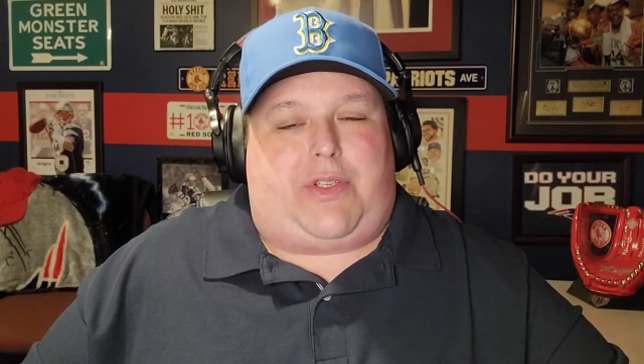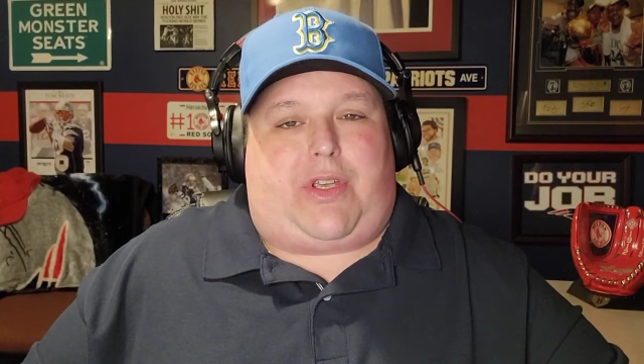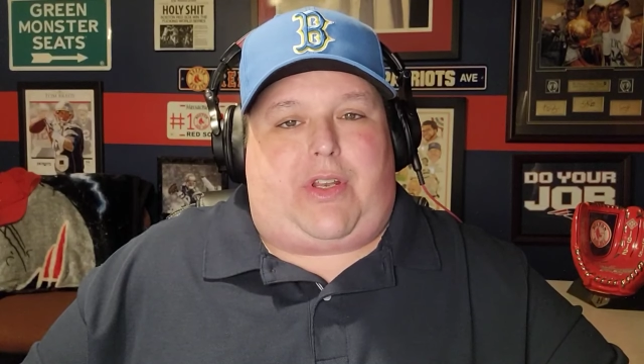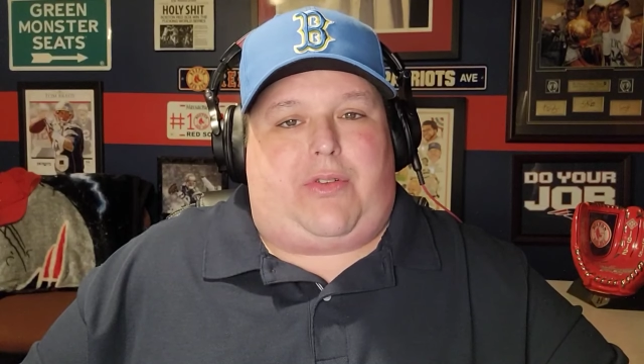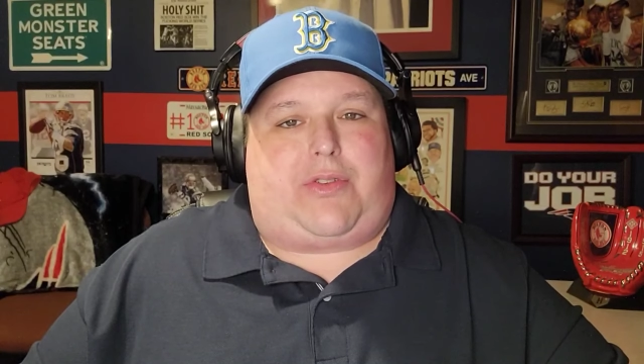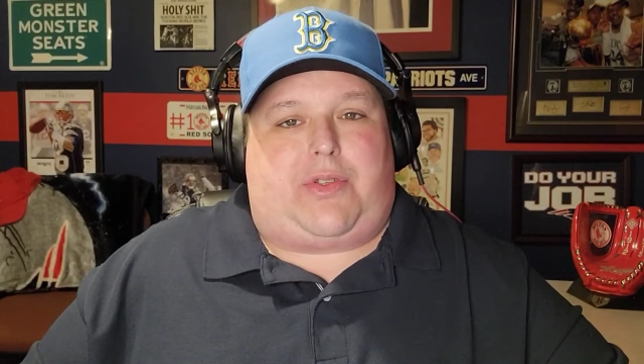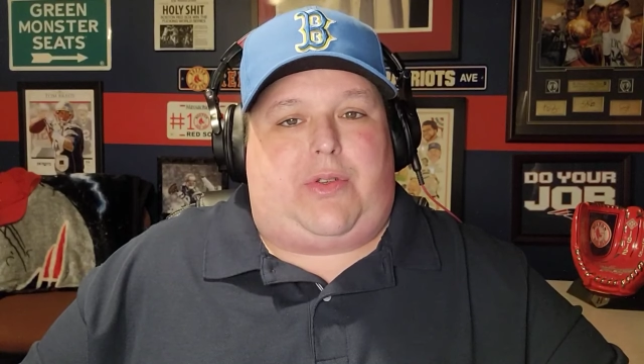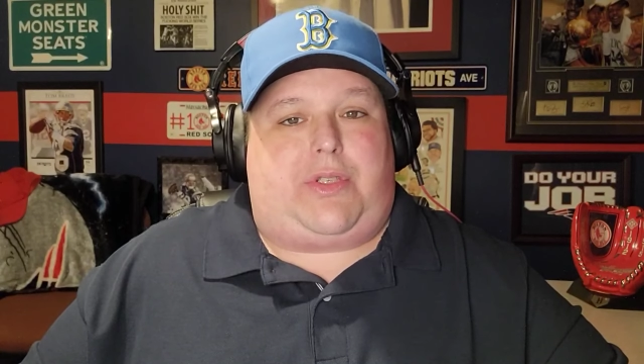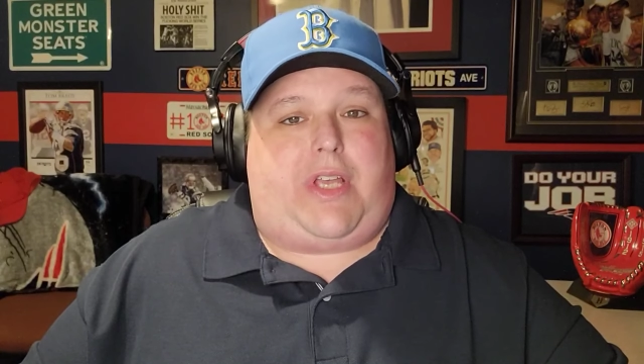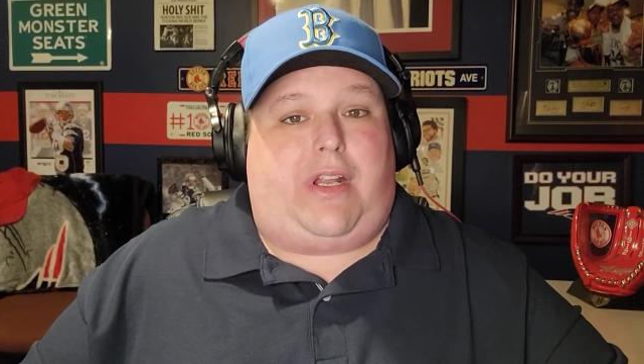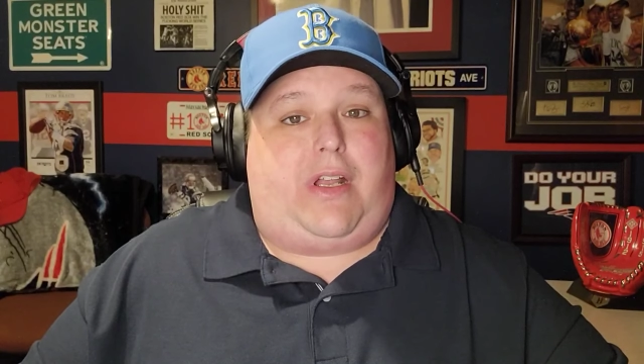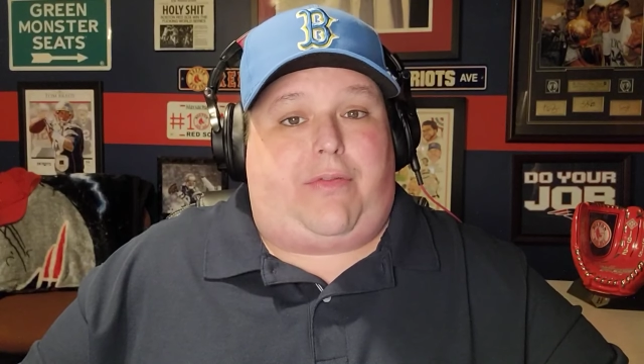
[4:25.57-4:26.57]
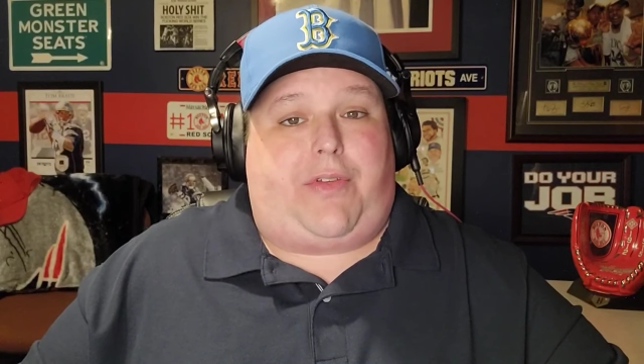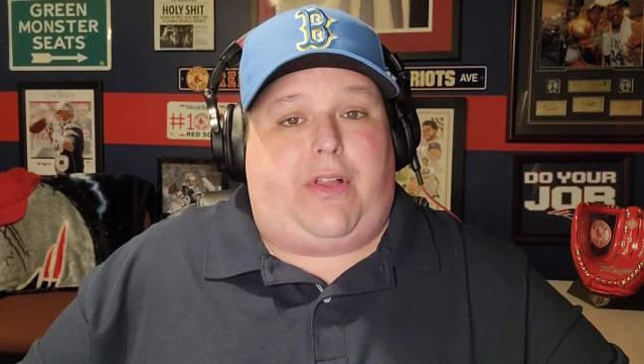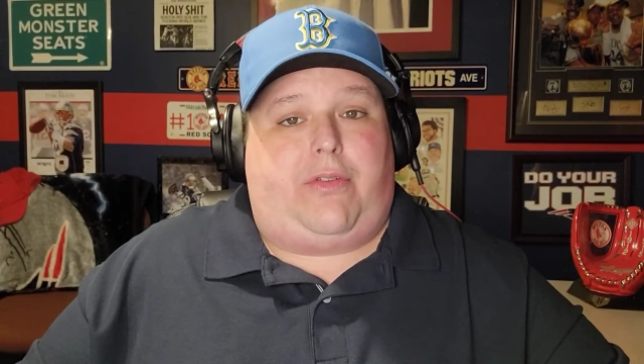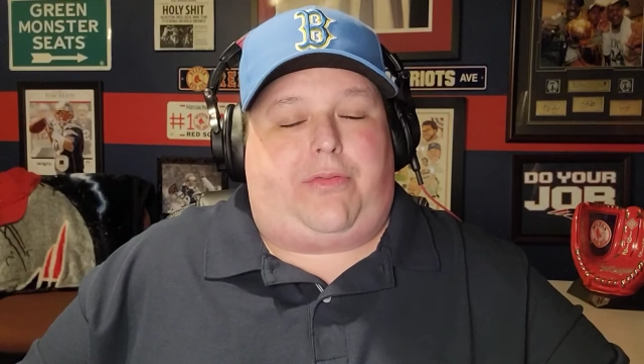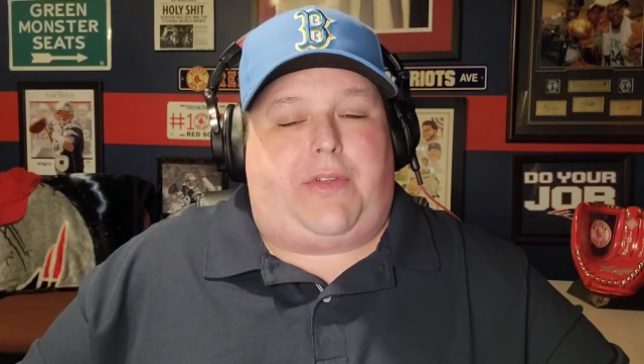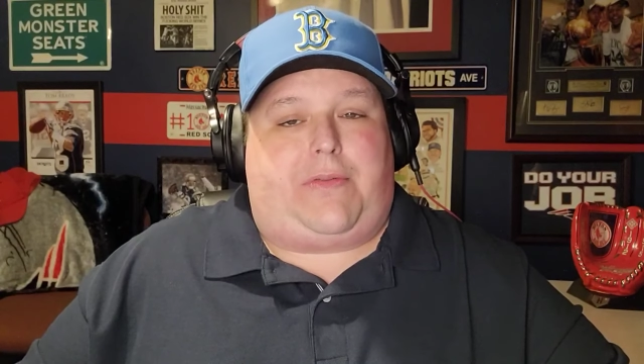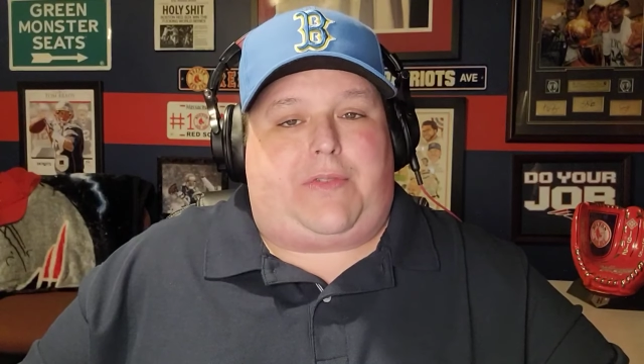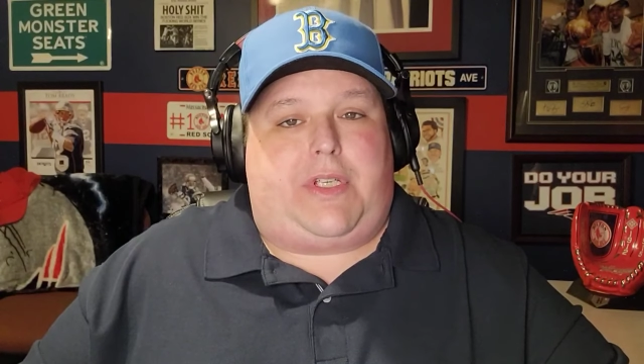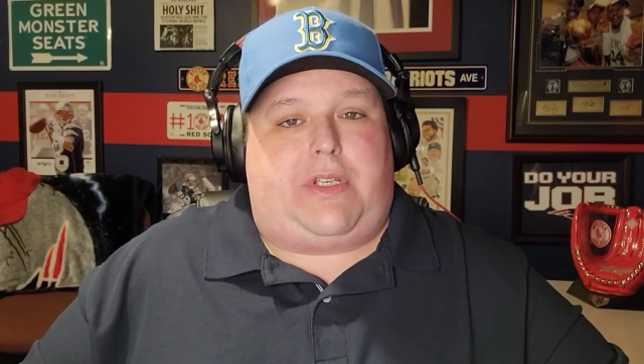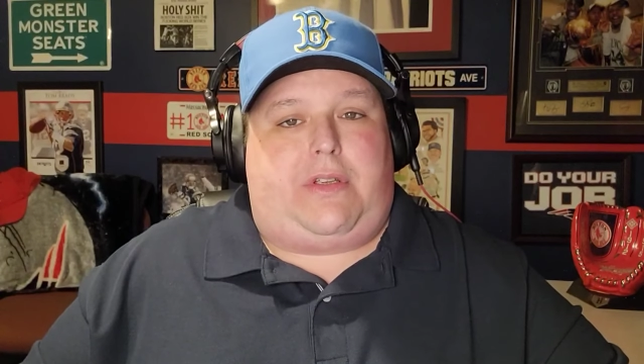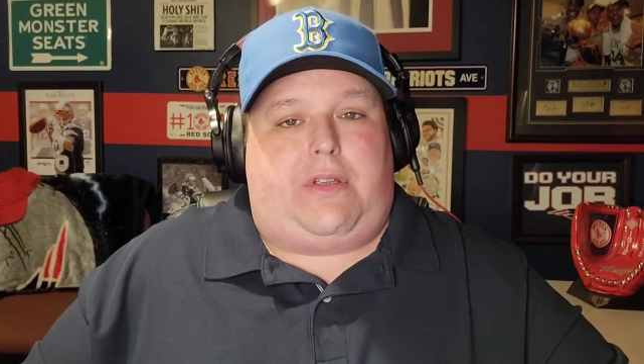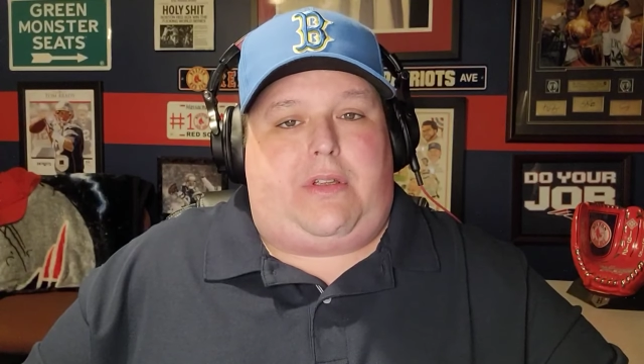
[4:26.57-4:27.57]
You can also use NFL
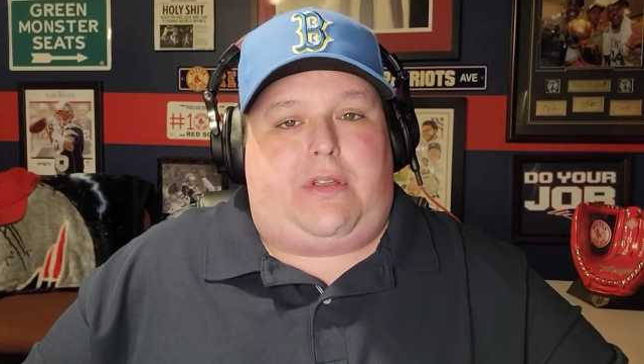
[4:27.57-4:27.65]
50